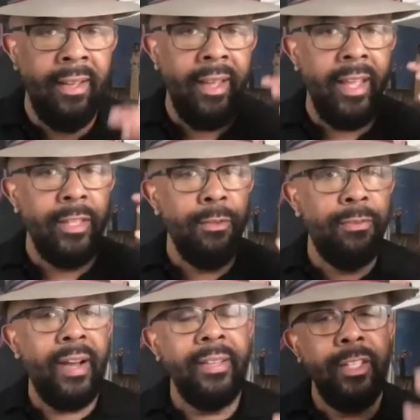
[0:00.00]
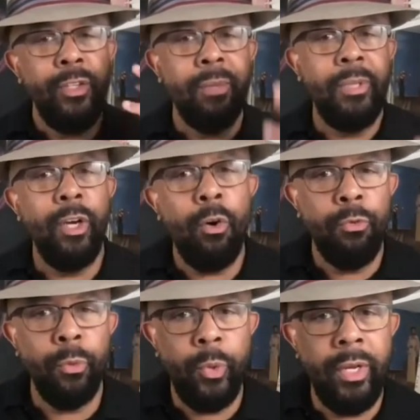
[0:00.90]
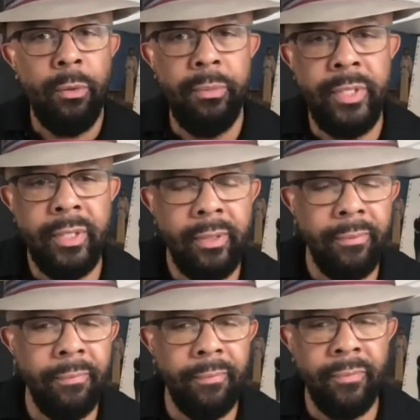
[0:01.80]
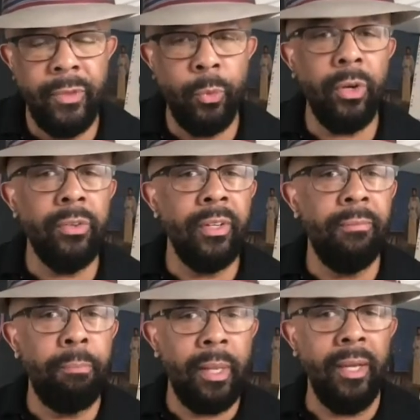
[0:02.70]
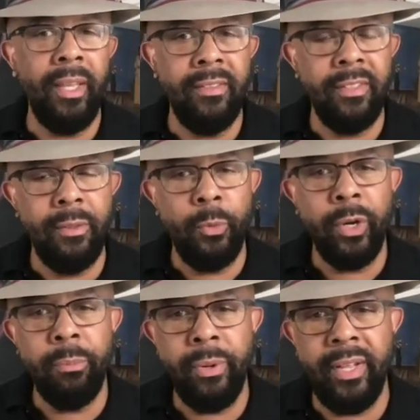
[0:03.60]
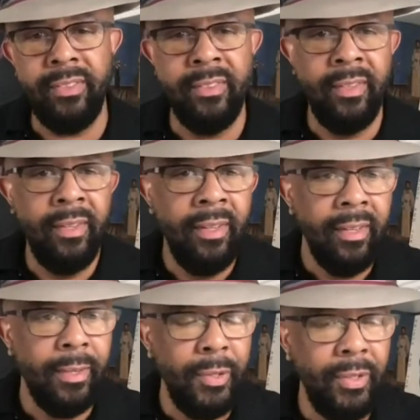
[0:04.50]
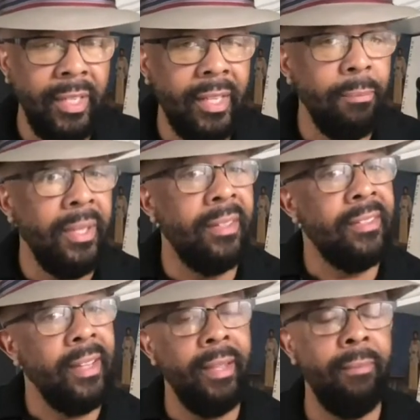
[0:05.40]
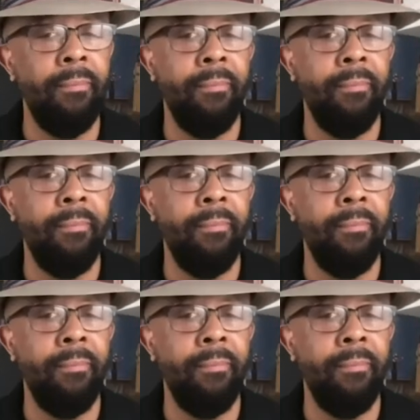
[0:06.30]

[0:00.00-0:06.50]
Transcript: And you find that you can be overwhelmed. The world of plugins in the WordPress community can be the same.